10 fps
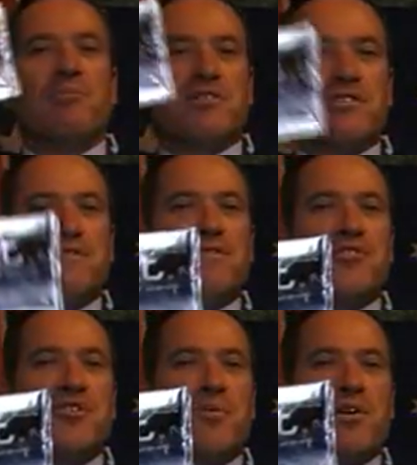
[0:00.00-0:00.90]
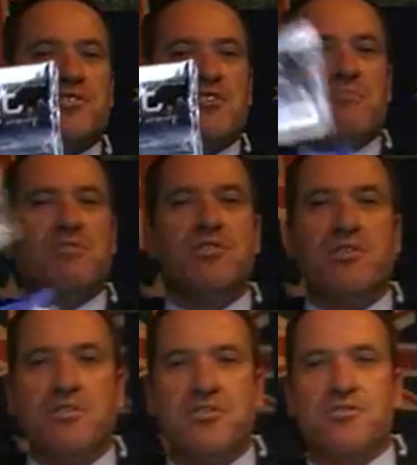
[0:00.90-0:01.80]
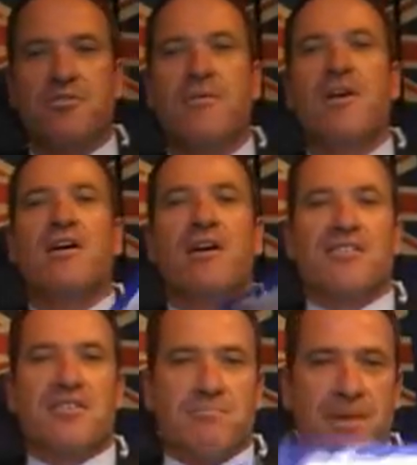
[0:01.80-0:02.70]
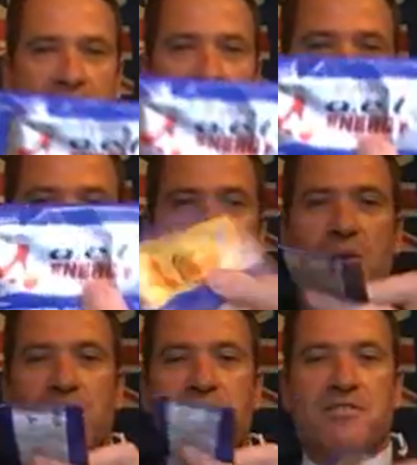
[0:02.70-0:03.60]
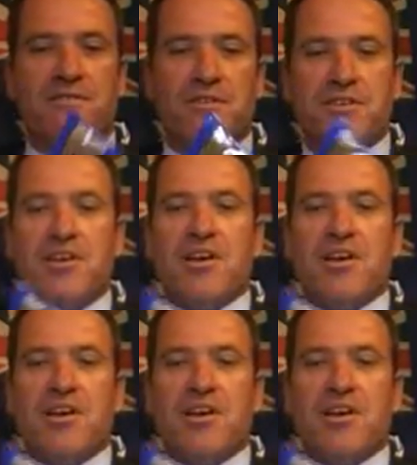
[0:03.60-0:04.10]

bit different than the ones that you've been used to. The packaging might be different.